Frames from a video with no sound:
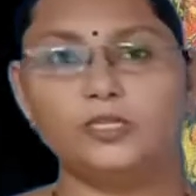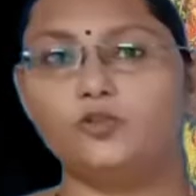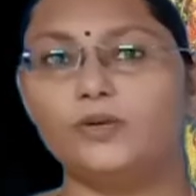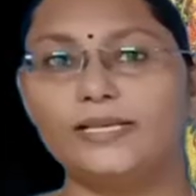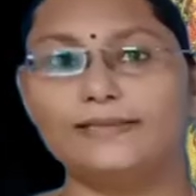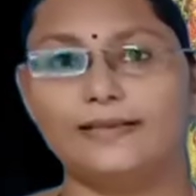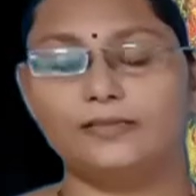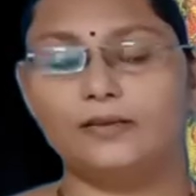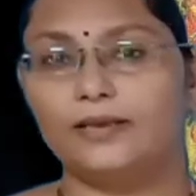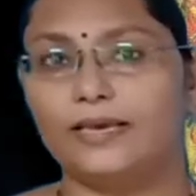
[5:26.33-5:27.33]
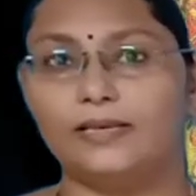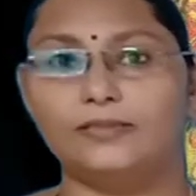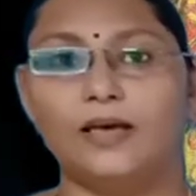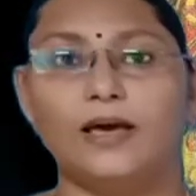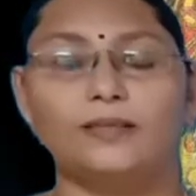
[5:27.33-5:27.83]
in today's lesson
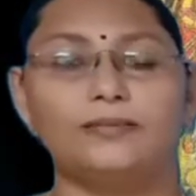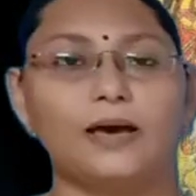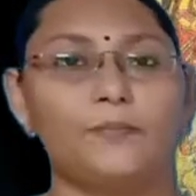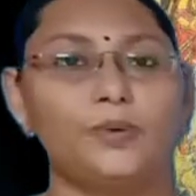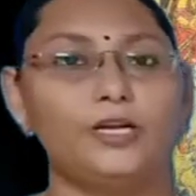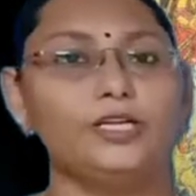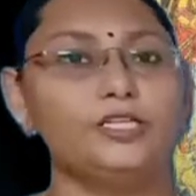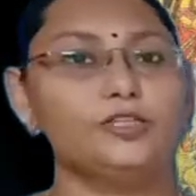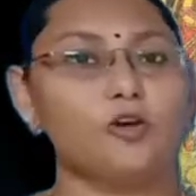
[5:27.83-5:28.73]
is the British